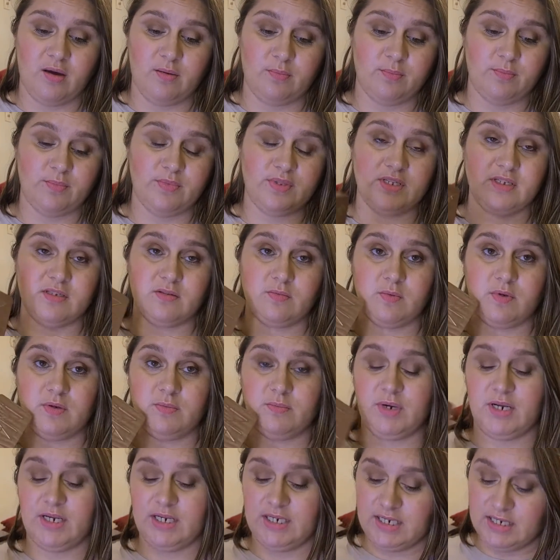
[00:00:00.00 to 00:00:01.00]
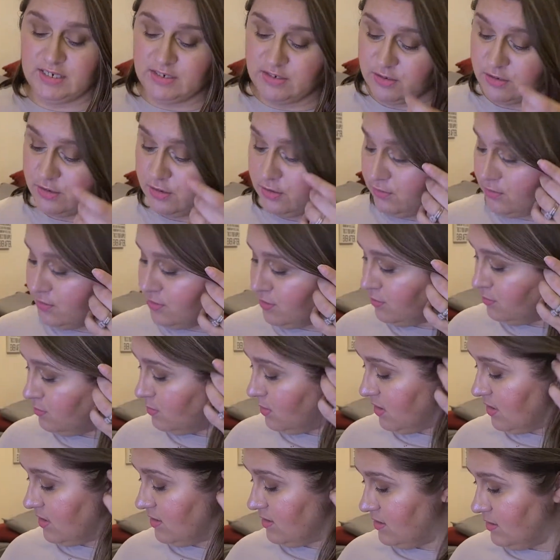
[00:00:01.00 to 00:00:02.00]
this one might need to go soon
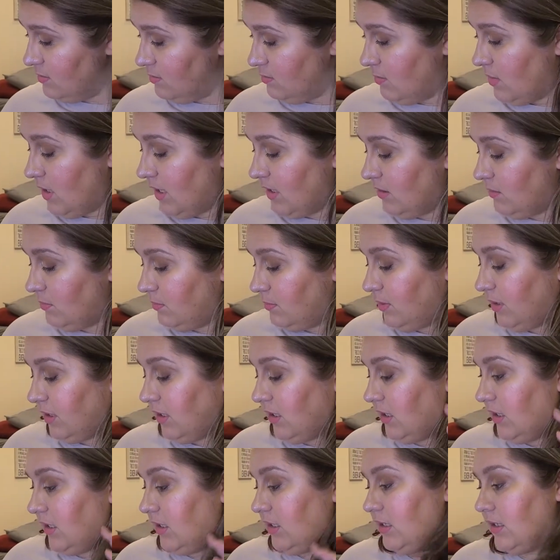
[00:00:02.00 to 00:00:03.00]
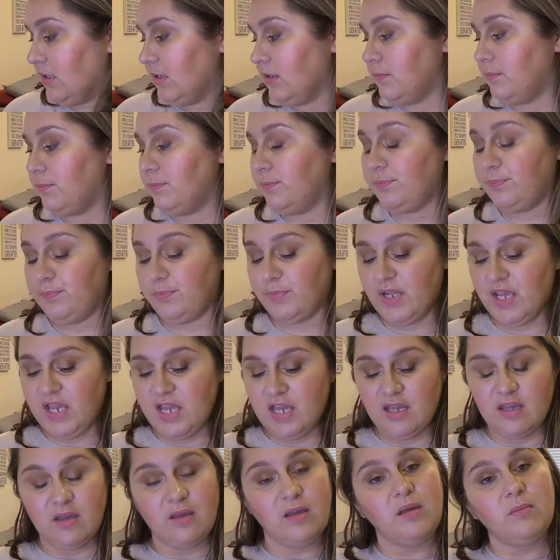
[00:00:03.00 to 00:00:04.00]
because it might be,
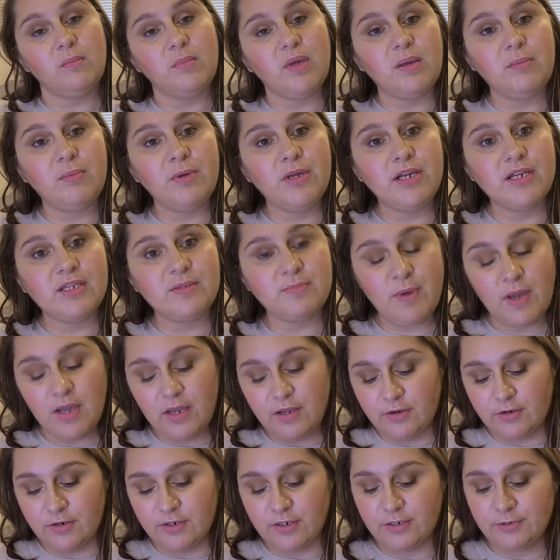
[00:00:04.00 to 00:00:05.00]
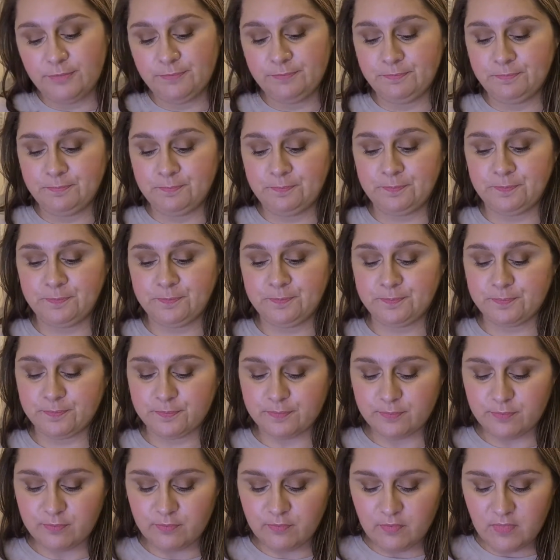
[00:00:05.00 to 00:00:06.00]
it may be expired.
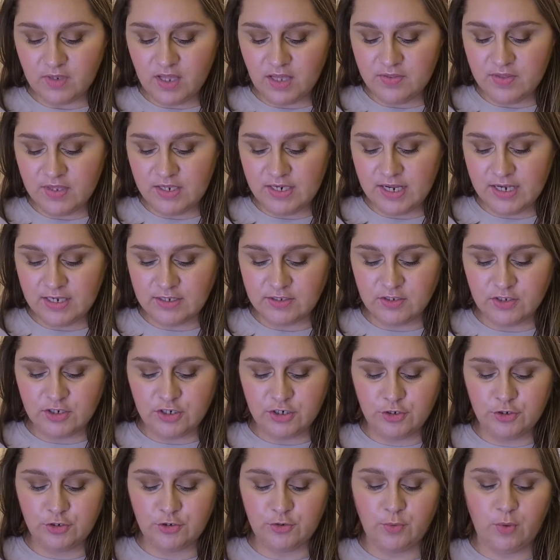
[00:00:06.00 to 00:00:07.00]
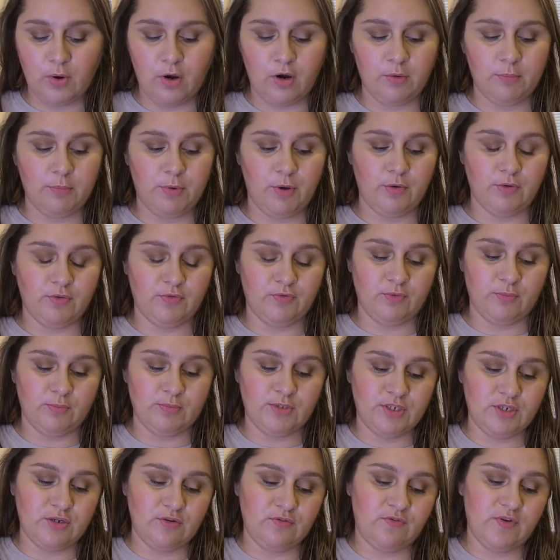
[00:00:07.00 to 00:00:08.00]
The next two are both from
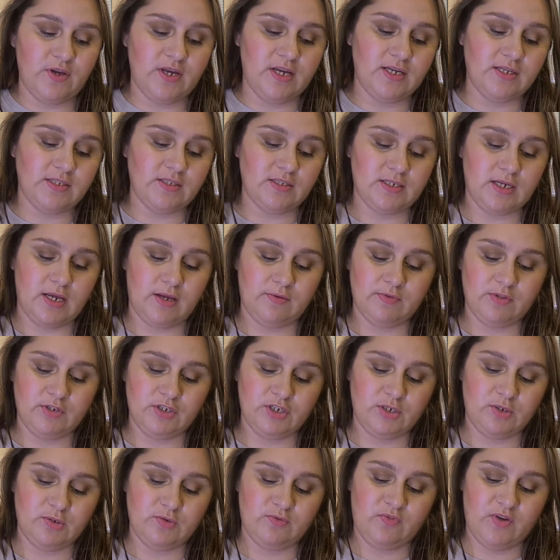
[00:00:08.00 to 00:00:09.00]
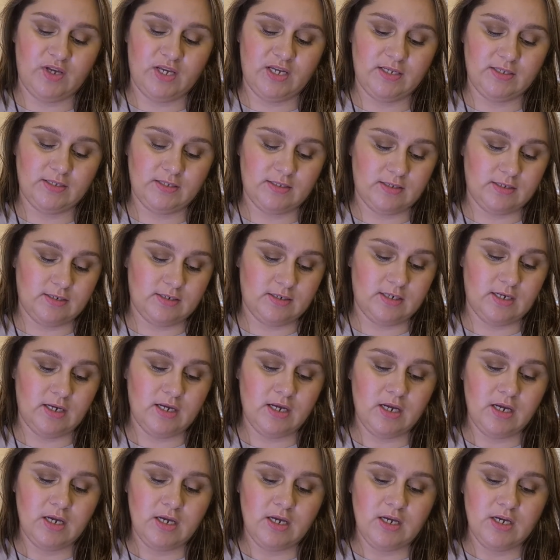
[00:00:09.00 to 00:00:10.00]
Too Faced. I have the Too Faced
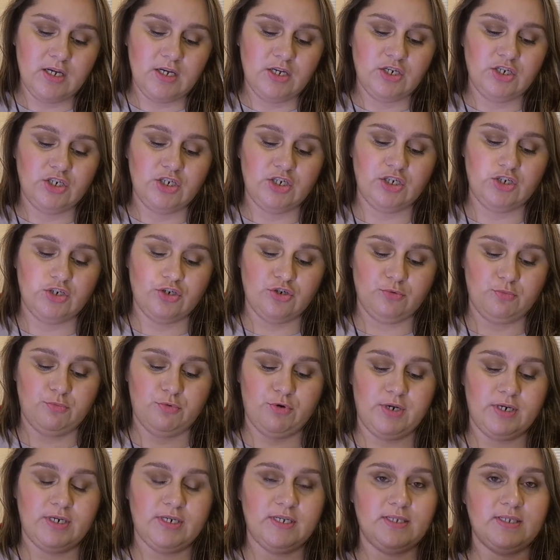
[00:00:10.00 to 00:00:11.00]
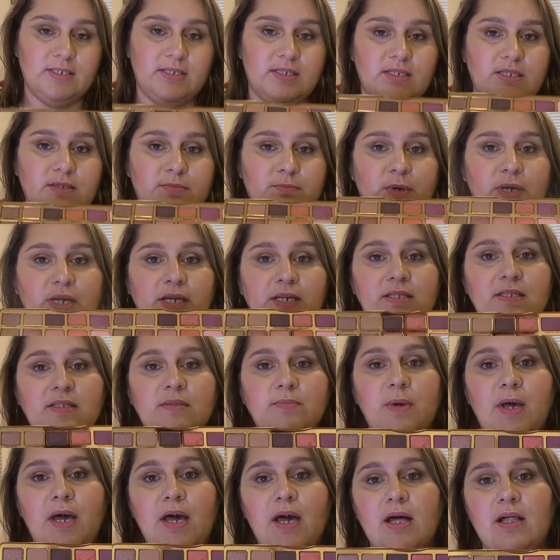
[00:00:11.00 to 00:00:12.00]
Gingerbread Spice
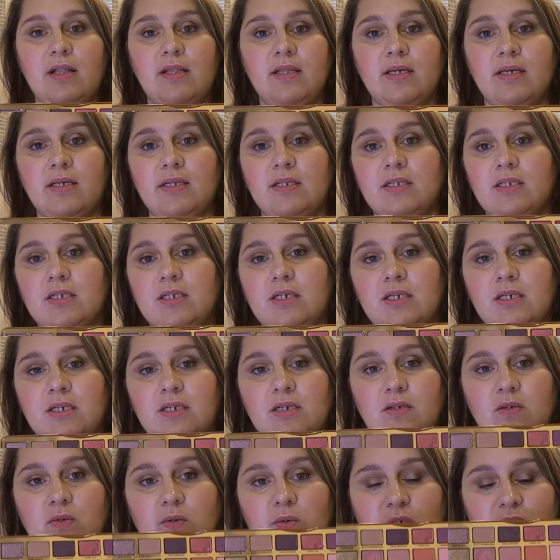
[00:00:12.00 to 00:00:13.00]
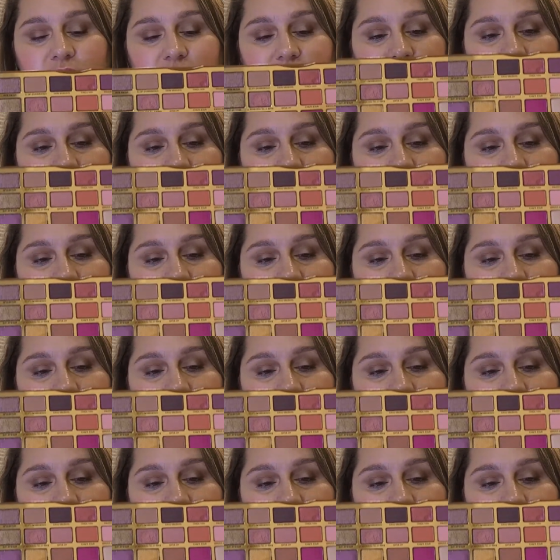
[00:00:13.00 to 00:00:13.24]
palette, which is